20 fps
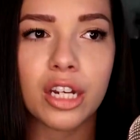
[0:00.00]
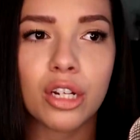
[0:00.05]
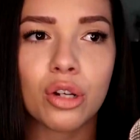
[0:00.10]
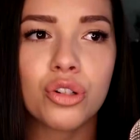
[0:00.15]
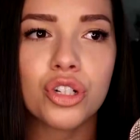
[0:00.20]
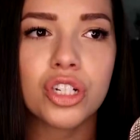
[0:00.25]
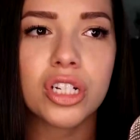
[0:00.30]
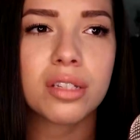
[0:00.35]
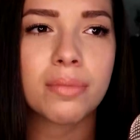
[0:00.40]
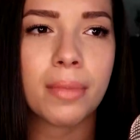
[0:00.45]
I
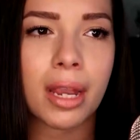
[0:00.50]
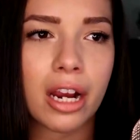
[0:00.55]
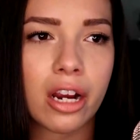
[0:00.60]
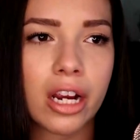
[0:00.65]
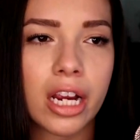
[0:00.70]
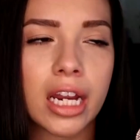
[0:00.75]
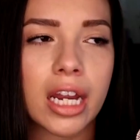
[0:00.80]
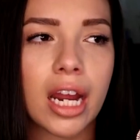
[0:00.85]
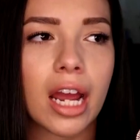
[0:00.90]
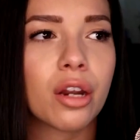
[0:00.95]
know she's
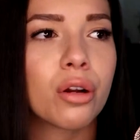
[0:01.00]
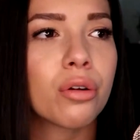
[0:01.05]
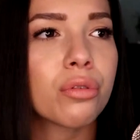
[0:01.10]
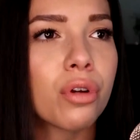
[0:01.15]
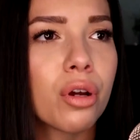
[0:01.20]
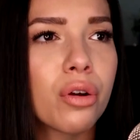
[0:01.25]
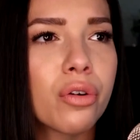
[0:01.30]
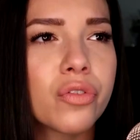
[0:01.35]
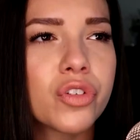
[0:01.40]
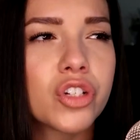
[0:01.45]
married. I
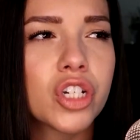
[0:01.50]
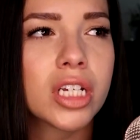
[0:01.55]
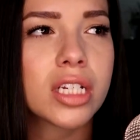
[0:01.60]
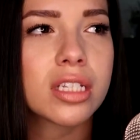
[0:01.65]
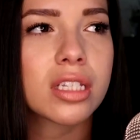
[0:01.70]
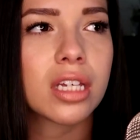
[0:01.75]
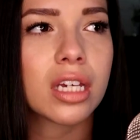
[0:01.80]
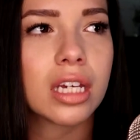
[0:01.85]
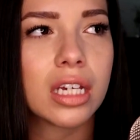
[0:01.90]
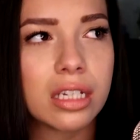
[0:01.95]
don't know if she
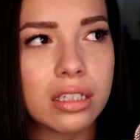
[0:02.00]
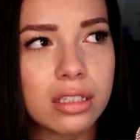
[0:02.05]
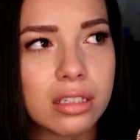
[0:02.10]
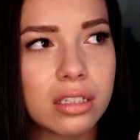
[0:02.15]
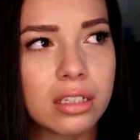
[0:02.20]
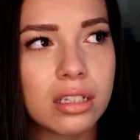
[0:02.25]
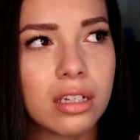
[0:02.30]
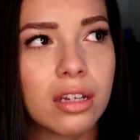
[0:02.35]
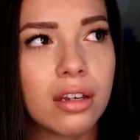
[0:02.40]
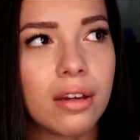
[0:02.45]
has
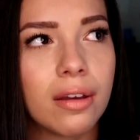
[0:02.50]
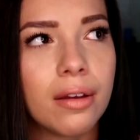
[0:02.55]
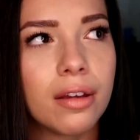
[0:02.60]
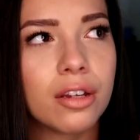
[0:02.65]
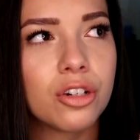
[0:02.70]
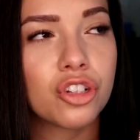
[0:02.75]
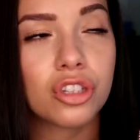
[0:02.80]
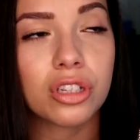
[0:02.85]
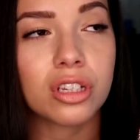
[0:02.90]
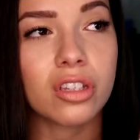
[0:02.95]
kids,
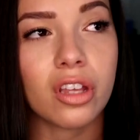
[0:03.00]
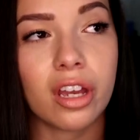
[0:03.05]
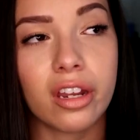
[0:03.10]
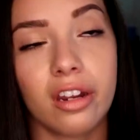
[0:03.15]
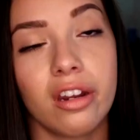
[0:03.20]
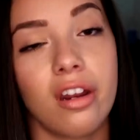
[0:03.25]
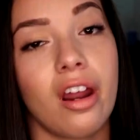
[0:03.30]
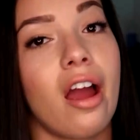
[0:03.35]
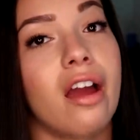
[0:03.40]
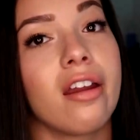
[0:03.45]
just because I
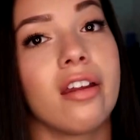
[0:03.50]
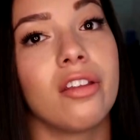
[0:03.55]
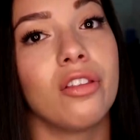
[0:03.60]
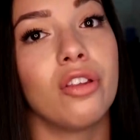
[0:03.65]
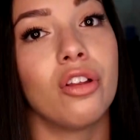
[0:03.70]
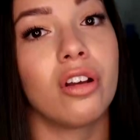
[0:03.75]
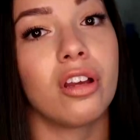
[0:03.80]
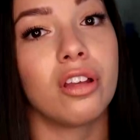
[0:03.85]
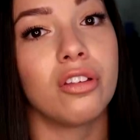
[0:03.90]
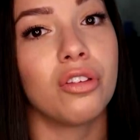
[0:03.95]

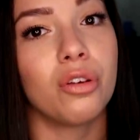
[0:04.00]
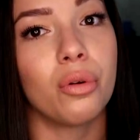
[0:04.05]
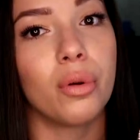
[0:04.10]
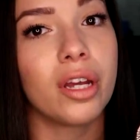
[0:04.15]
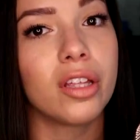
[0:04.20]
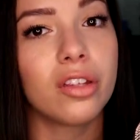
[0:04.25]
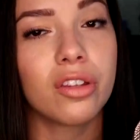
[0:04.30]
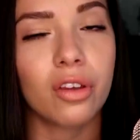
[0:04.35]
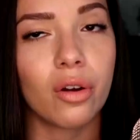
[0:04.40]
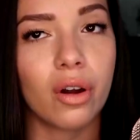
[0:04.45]
didn't look into
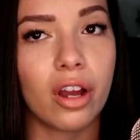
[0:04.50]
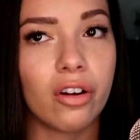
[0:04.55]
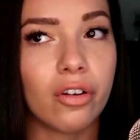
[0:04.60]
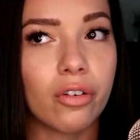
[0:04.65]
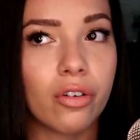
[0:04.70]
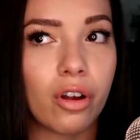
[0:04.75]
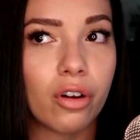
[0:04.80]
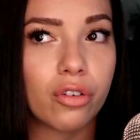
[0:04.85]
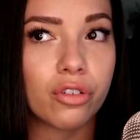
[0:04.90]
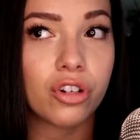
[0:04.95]
it, so I
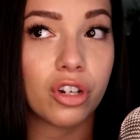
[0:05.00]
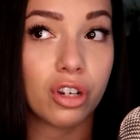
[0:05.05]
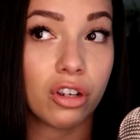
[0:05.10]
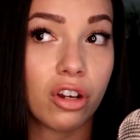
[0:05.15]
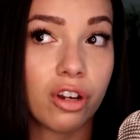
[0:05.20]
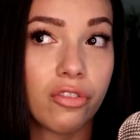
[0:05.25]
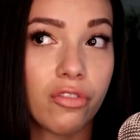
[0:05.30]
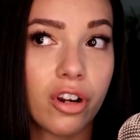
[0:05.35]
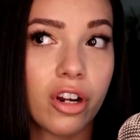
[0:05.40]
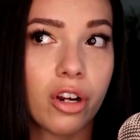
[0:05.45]
don't know. She
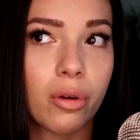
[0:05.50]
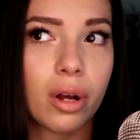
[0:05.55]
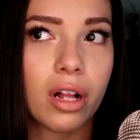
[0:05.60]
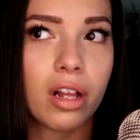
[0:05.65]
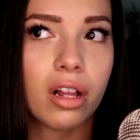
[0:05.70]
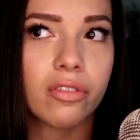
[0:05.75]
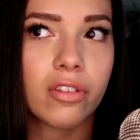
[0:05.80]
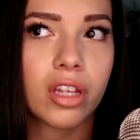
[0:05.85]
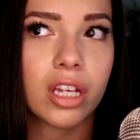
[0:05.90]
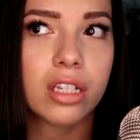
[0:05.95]
could very
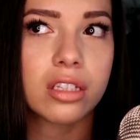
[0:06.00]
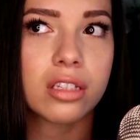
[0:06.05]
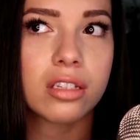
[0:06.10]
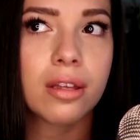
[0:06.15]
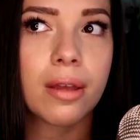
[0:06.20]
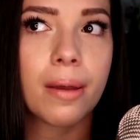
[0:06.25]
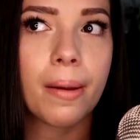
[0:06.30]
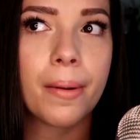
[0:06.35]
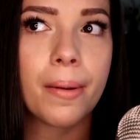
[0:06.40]
well have kids.